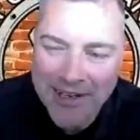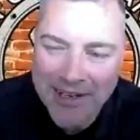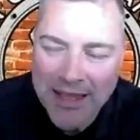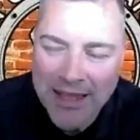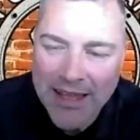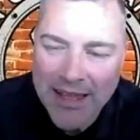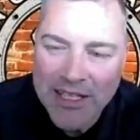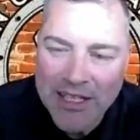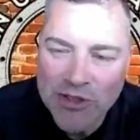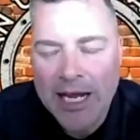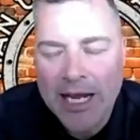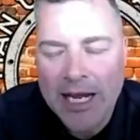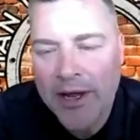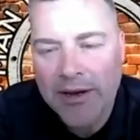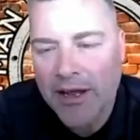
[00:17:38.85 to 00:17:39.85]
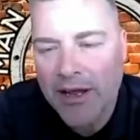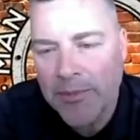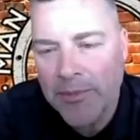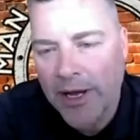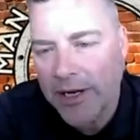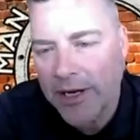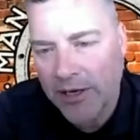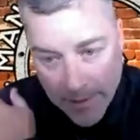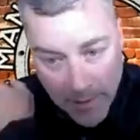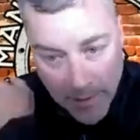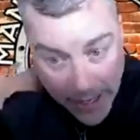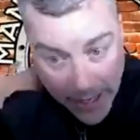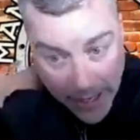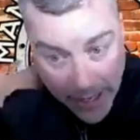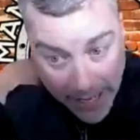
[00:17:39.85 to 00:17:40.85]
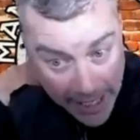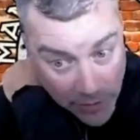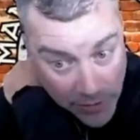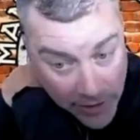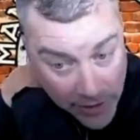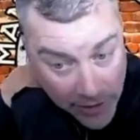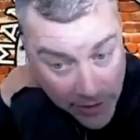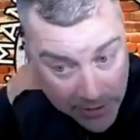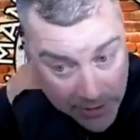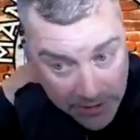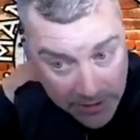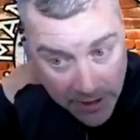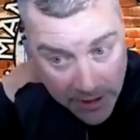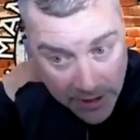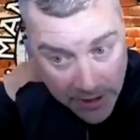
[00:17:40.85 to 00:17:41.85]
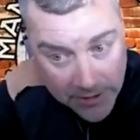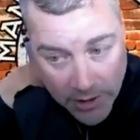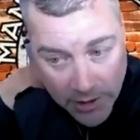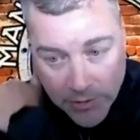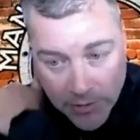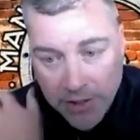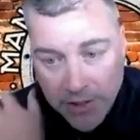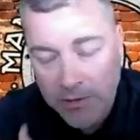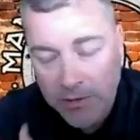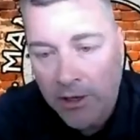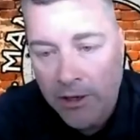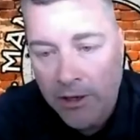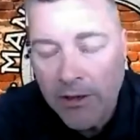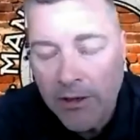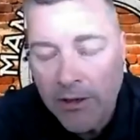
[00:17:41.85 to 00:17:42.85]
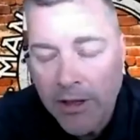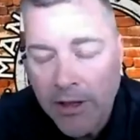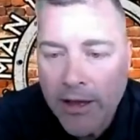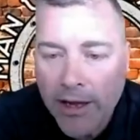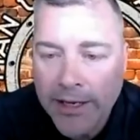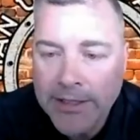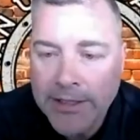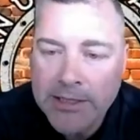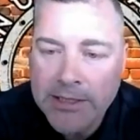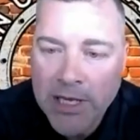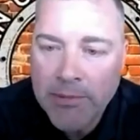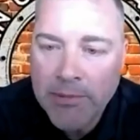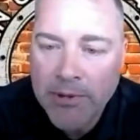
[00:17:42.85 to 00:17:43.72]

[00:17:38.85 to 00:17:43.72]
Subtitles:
Like I said, I'm not angry. Angry is not the term I would use at all.